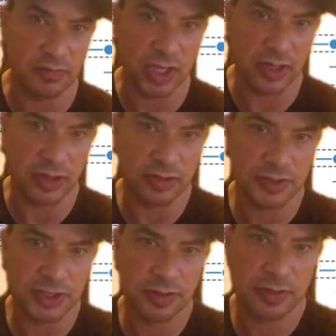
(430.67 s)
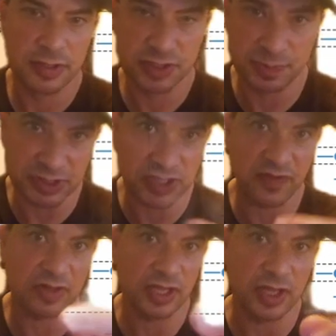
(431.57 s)
meteors,
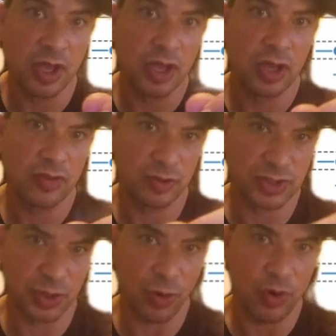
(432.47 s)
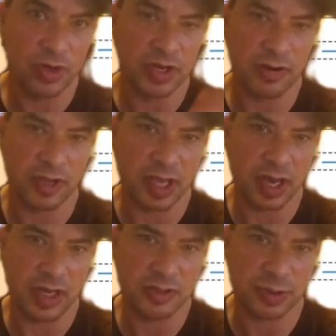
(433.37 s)
specifically those ordinary
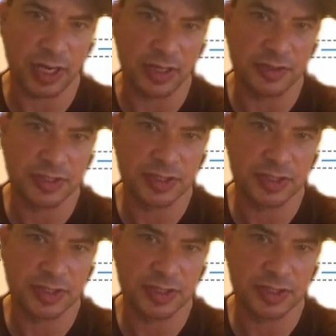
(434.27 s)
chondrites.